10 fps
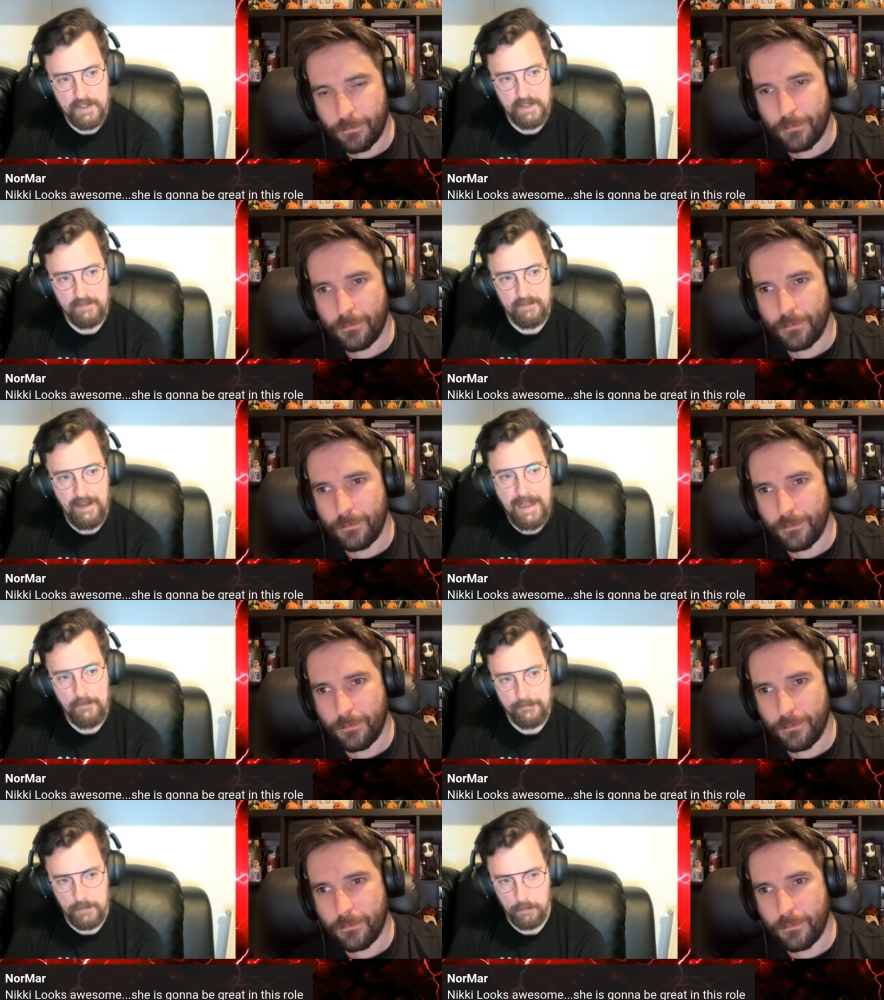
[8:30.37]
Speaker 1: it
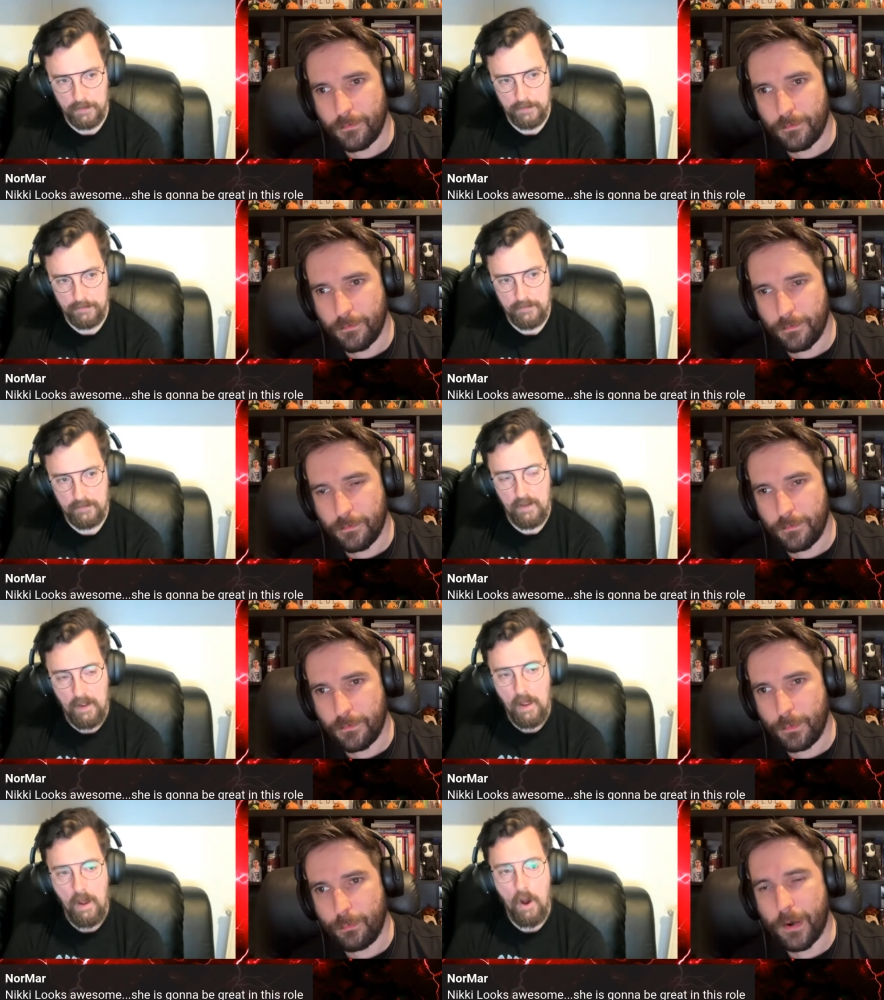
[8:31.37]
afterwards
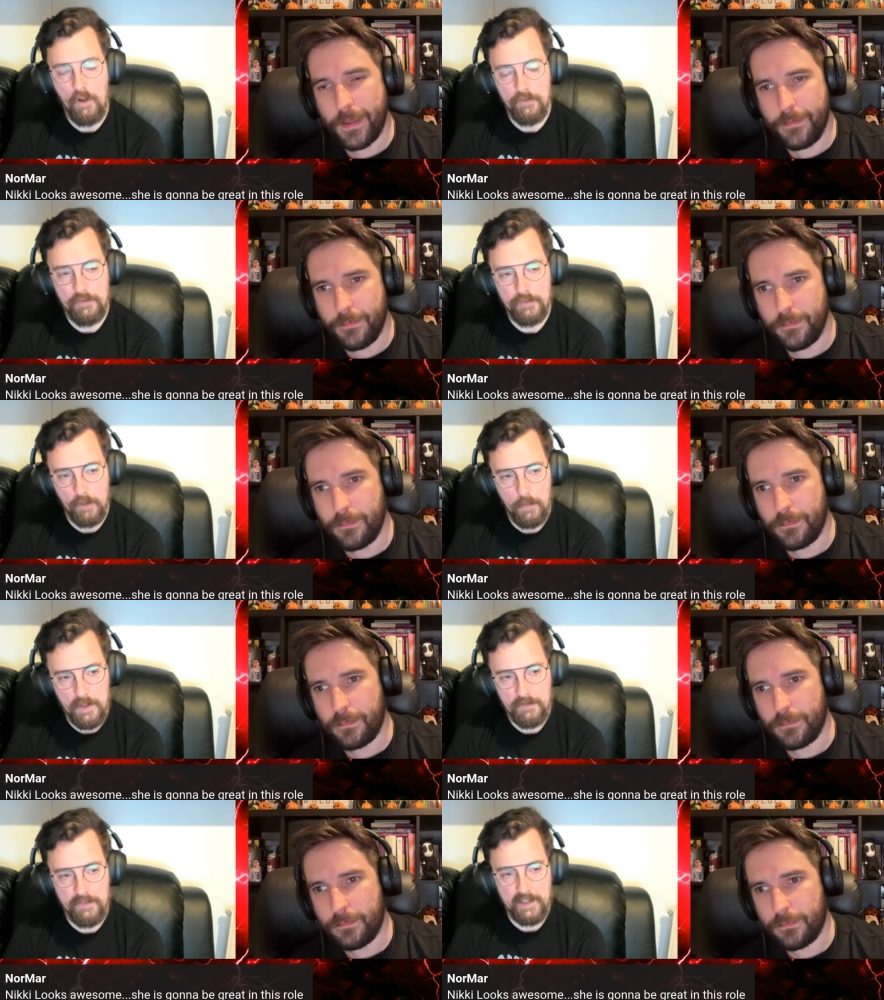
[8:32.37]
Right. As soon
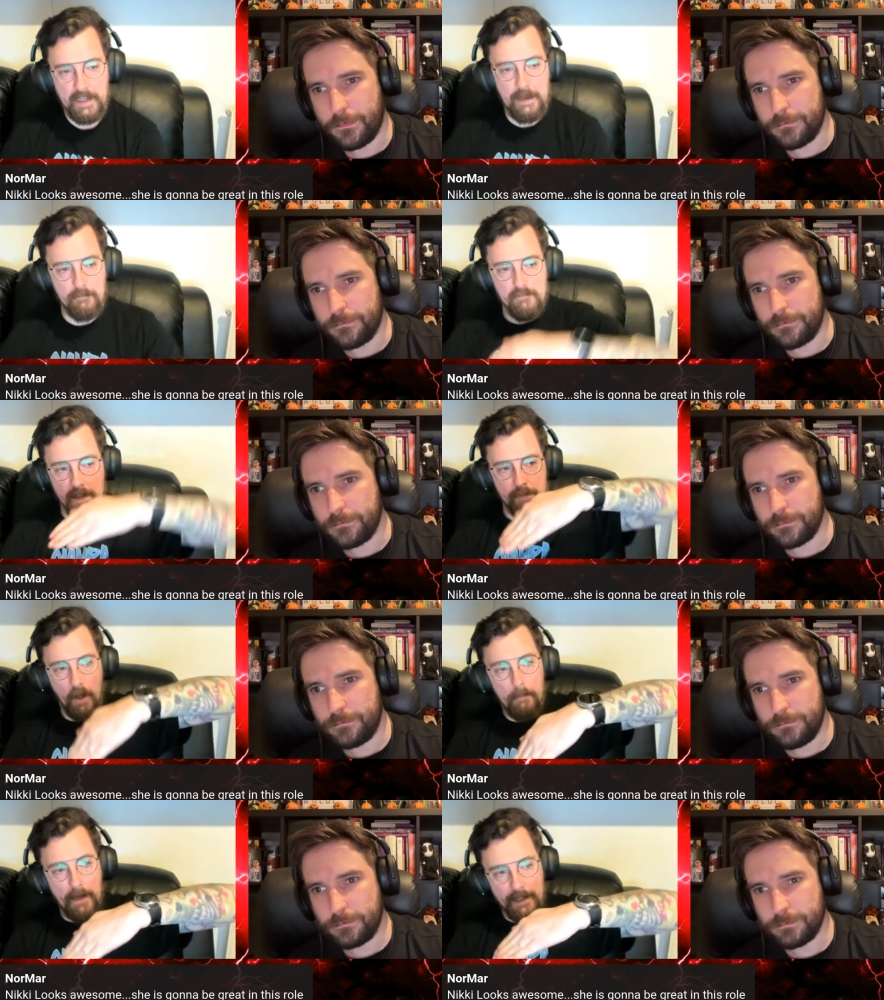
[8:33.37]
as the camera
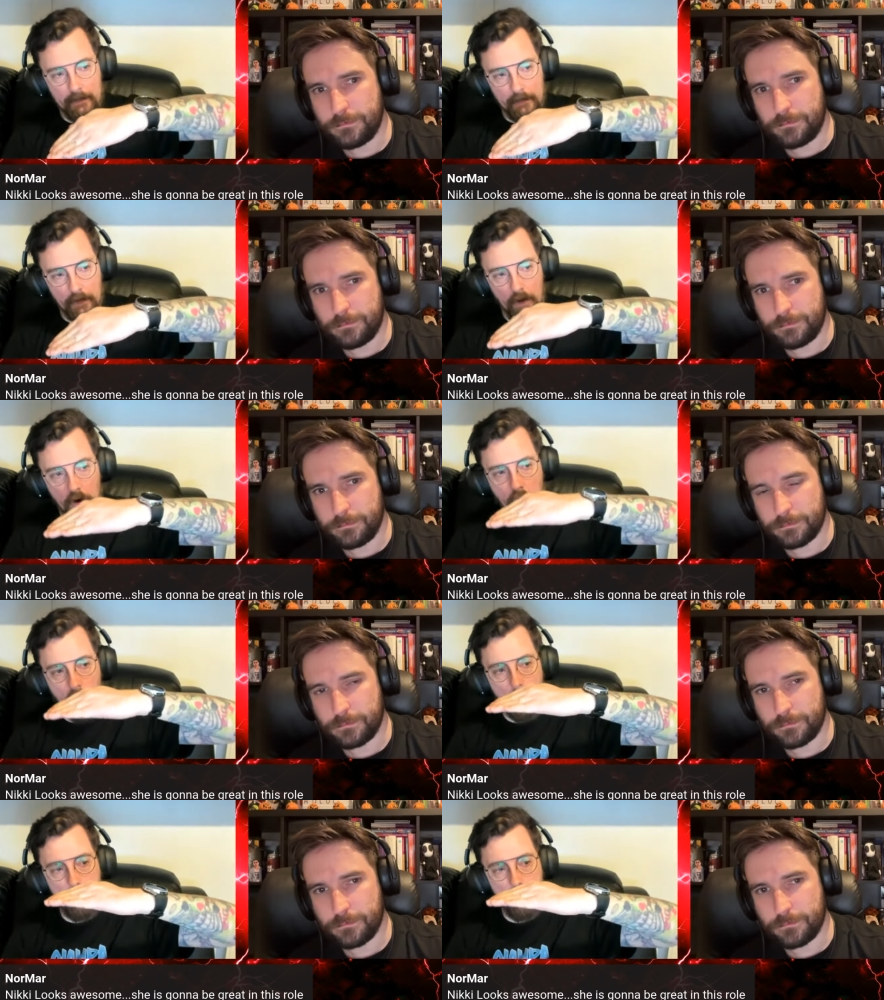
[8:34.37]
sort of panned up,